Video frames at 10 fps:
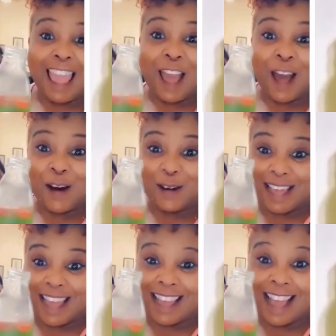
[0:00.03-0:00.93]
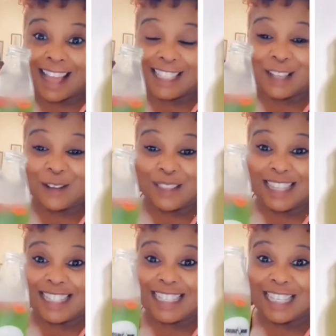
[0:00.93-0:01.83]
Okay, guys, so
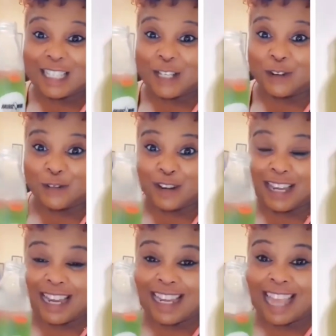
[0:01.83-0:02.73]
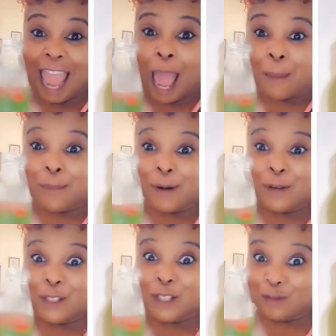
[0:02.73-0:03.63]
this is green apple
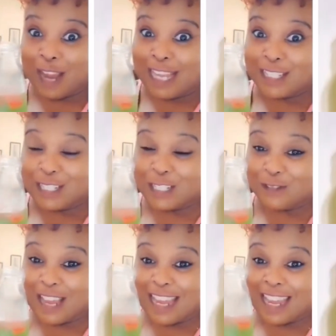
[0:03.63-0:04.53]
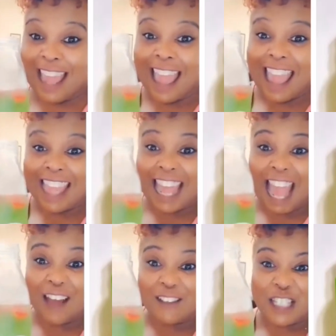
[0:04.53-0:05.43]
drink to shrink, and I
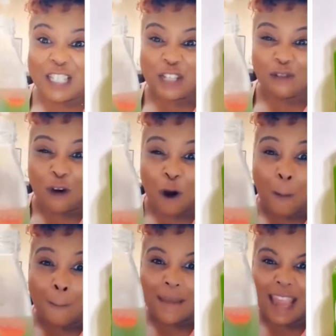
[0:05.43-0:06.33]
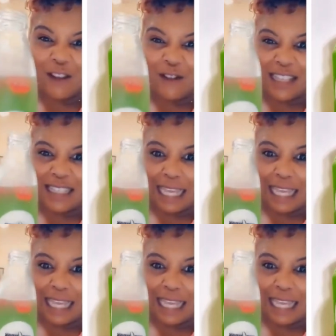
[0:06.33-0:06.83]
have strawberries.